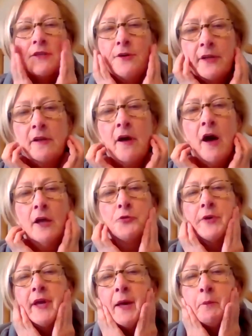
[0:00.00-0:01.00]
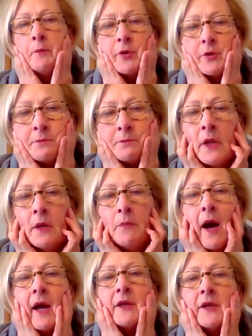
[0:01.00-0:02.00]
staring at Audrey Hepburn
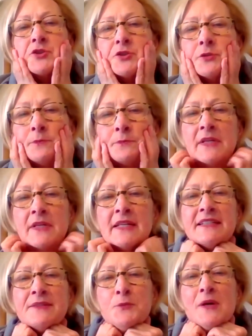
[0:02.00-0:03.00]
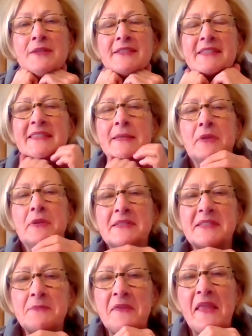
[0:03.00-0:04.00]
behind you. What's the
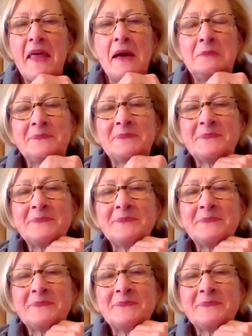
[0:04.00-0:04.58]
symbolism of that?